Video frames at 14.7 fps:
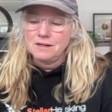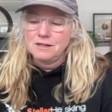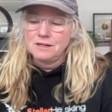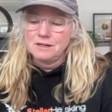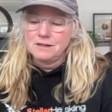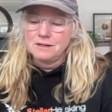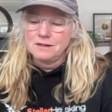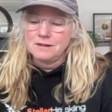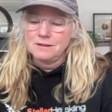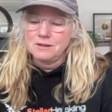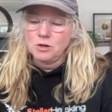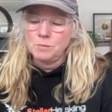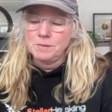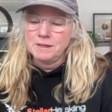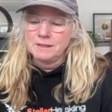the
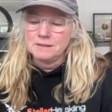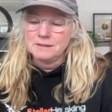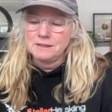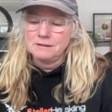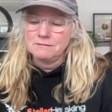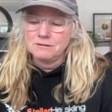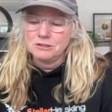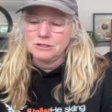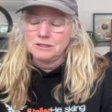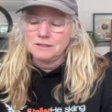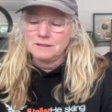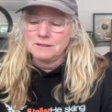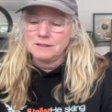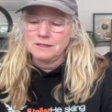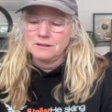opening scene where
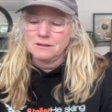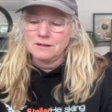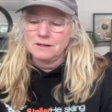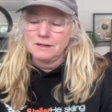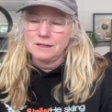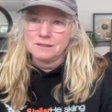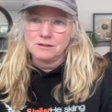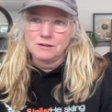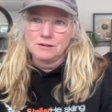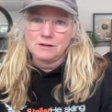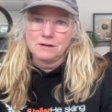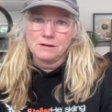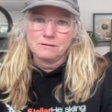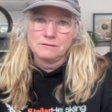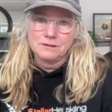she's in the car, gets out of the
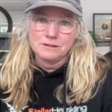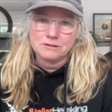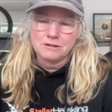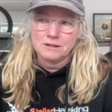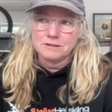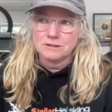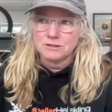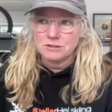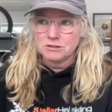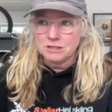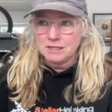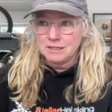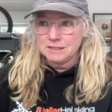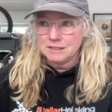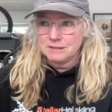car, runs across the
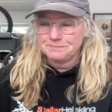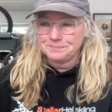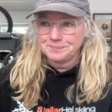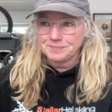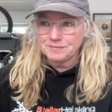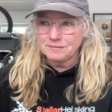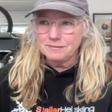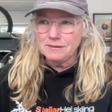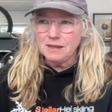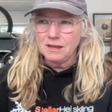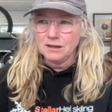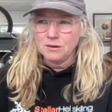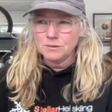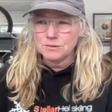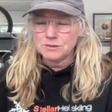street,
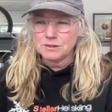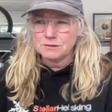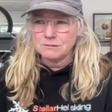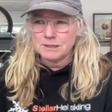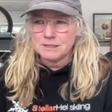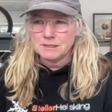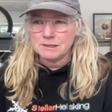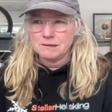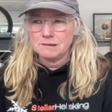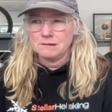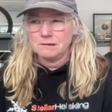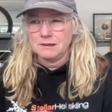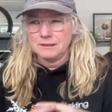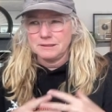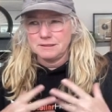goes to the
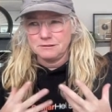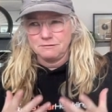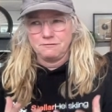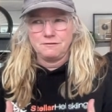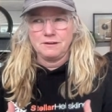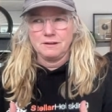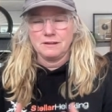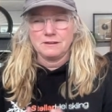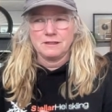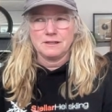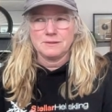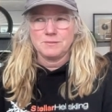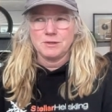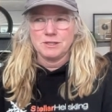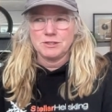window. I still feel that
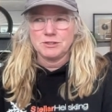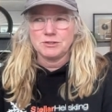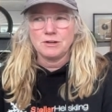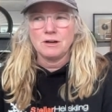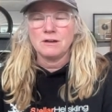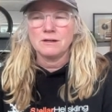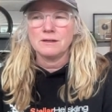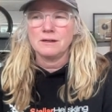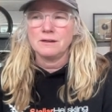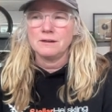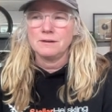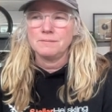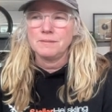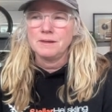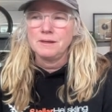that's pretty
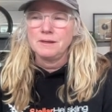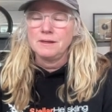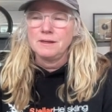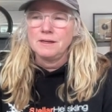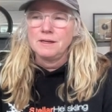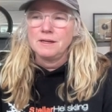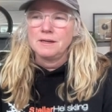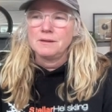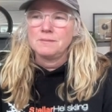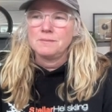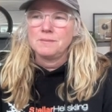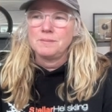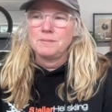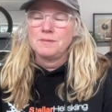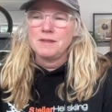strong.
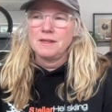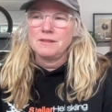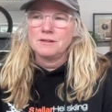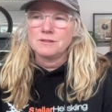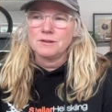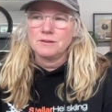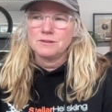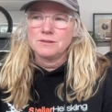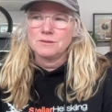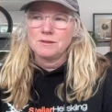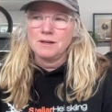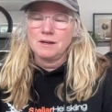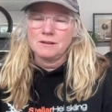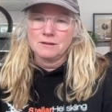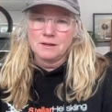Then there's also
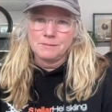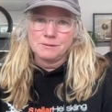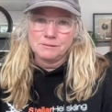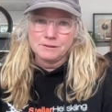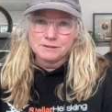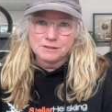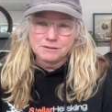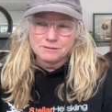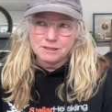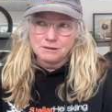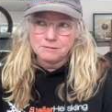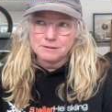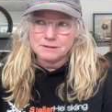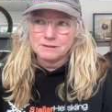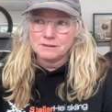the helicopter rescue
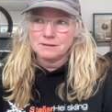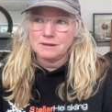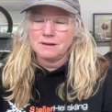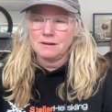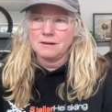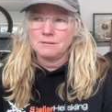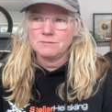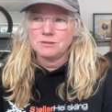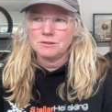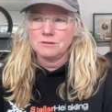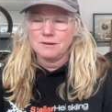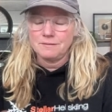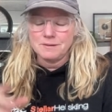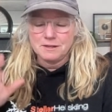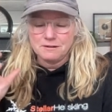sequence.
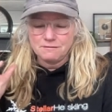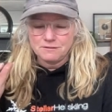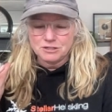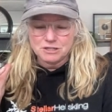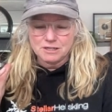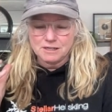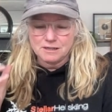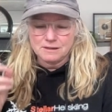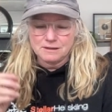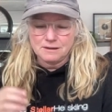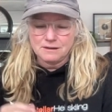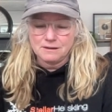So I've been envisioning